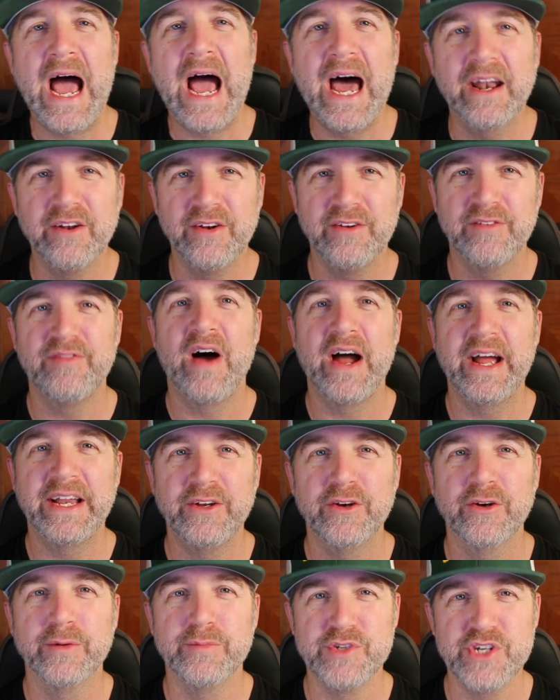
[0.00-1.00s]
to define
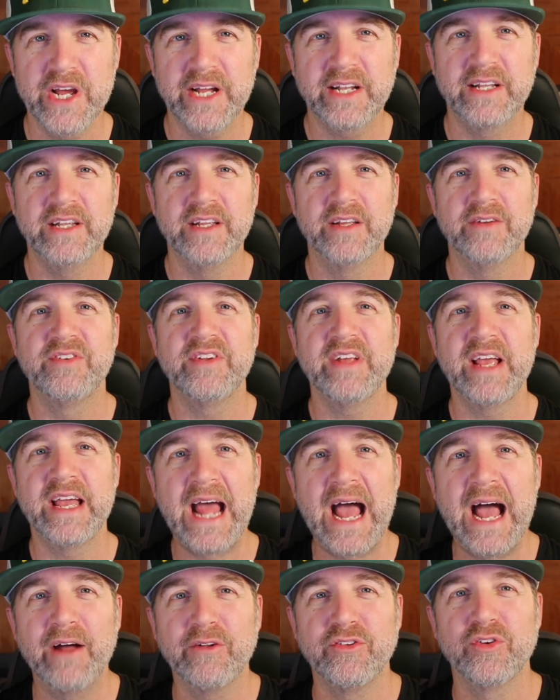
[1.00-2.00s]
your objectives and
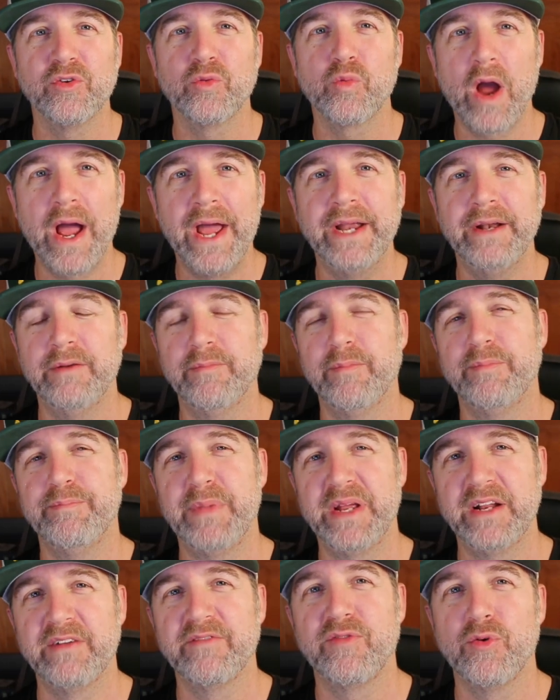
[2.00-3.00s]
how to write
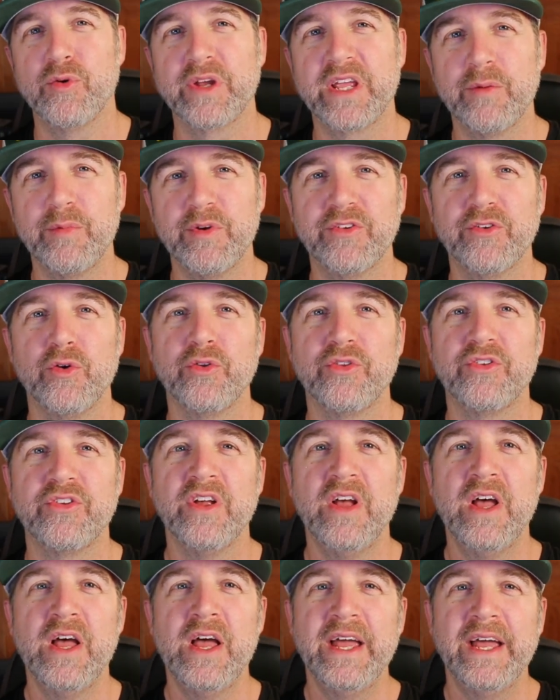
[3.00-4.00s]
meaningful key results
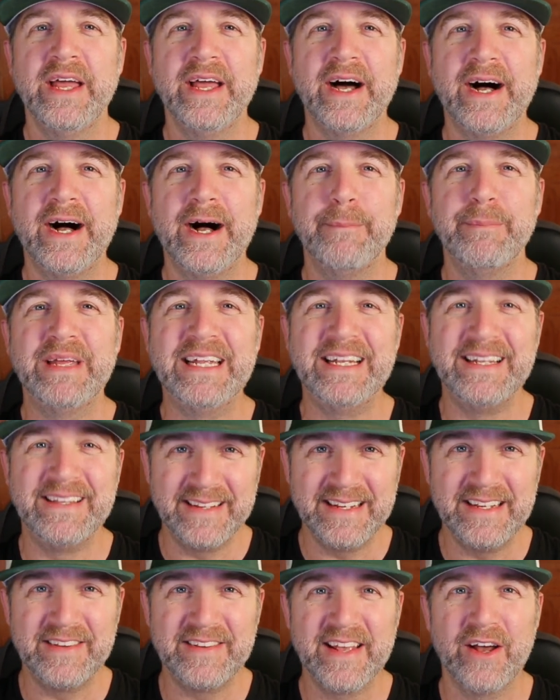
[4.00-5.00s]
um, in
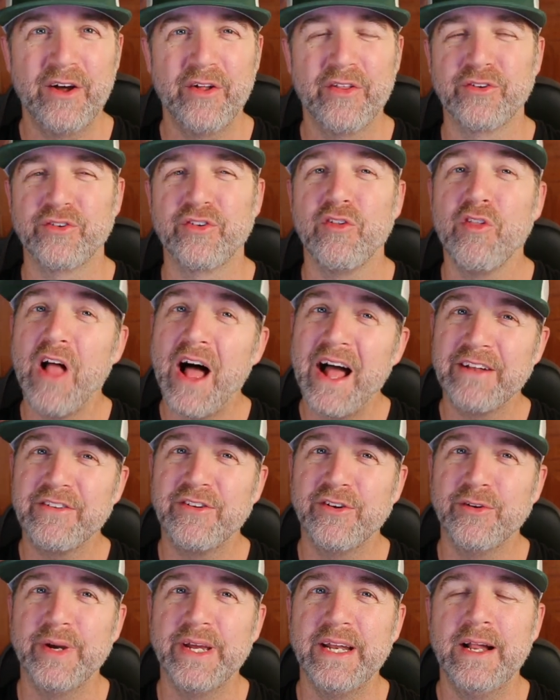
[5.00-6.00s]
detail. There's a lot
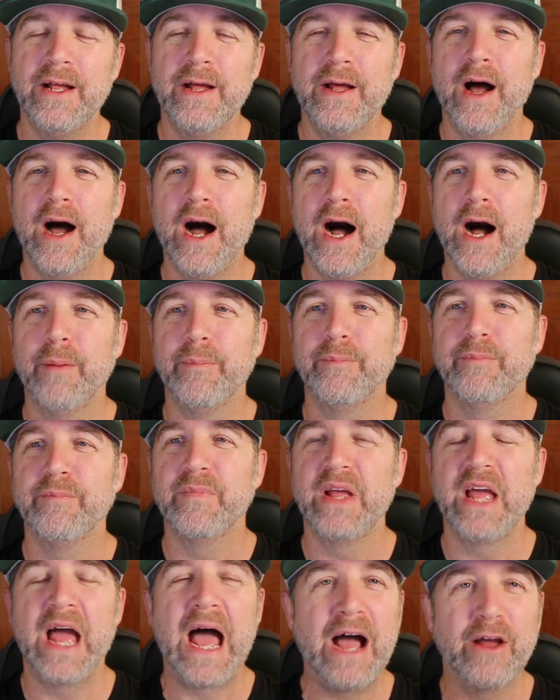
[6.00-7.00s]
to it um,
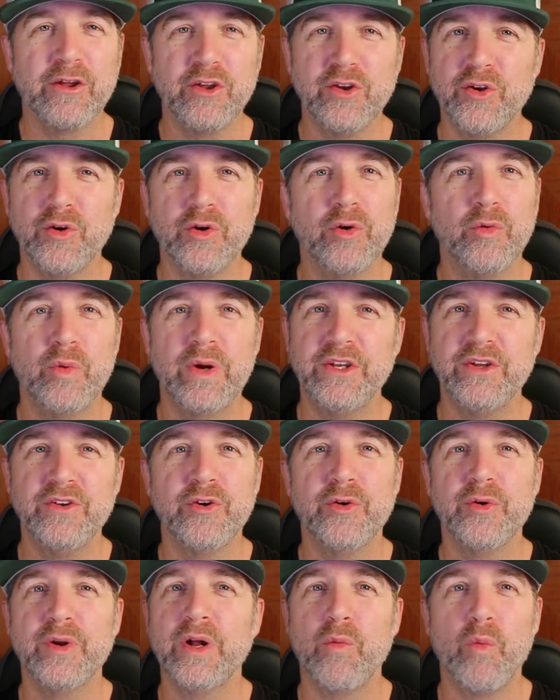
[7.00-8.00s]
how you do it, when you
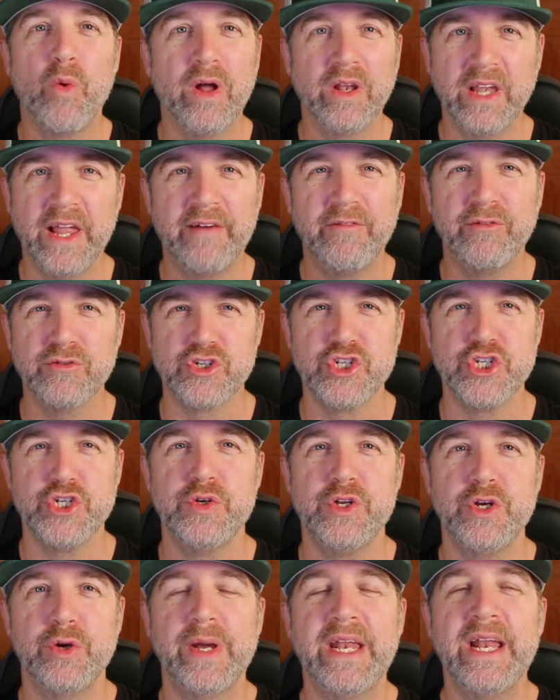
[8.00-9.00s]
do it, at what levels you
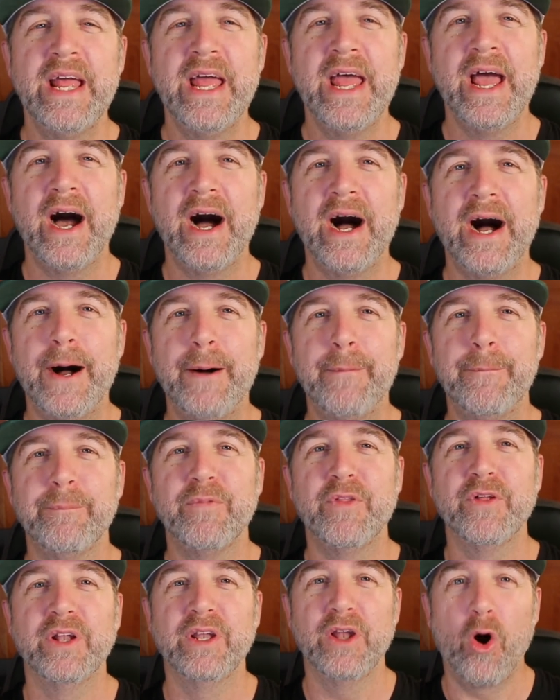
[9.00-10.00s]
do it. Um,
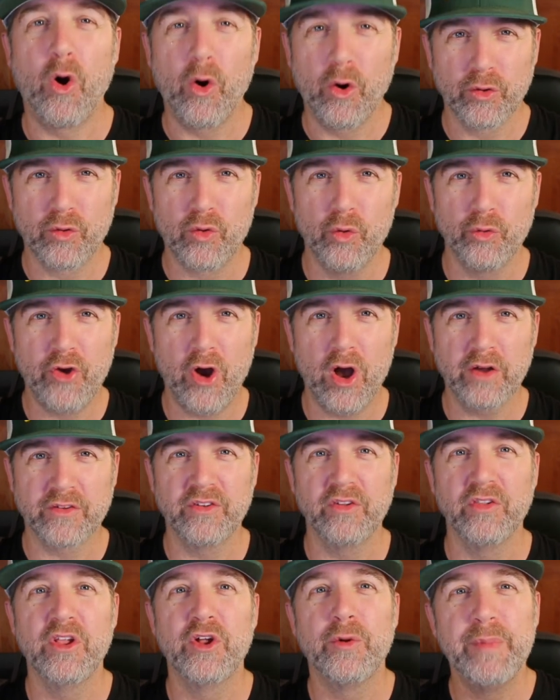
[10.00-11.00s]
the article talks
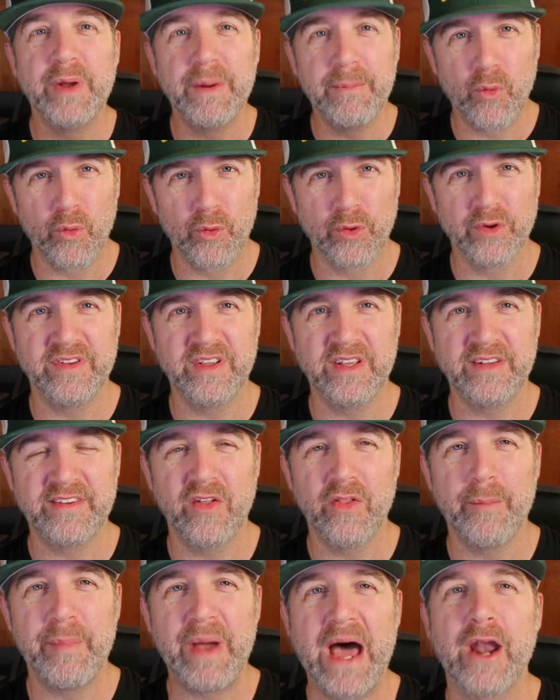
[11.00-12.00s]
a little bit more in
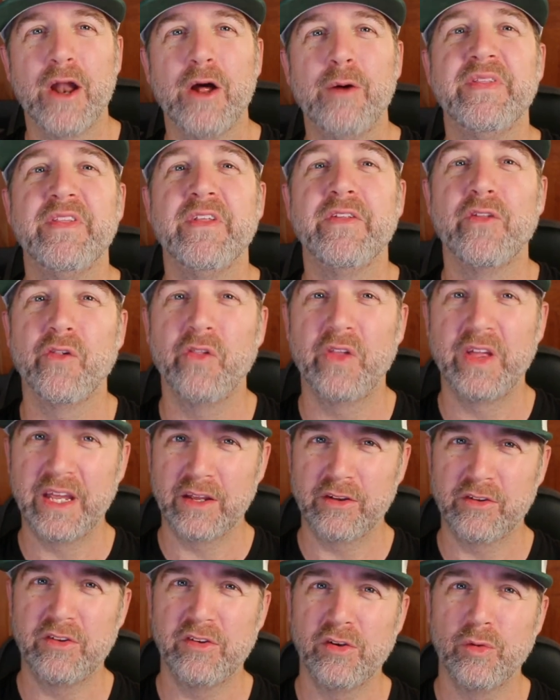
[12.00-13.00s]
detail about them, and then the
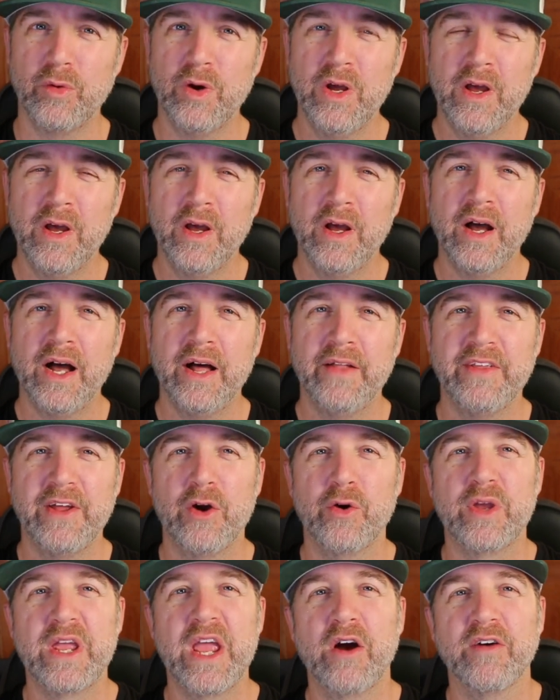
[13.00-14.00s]
link to uh, the
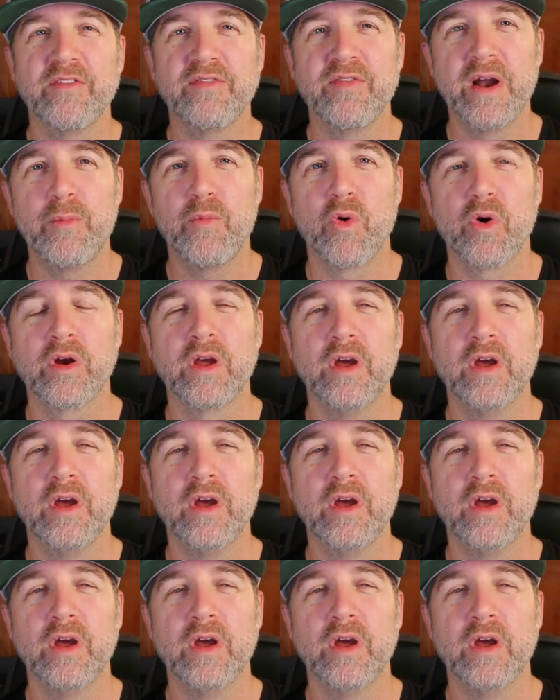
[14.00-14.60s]
OKR framework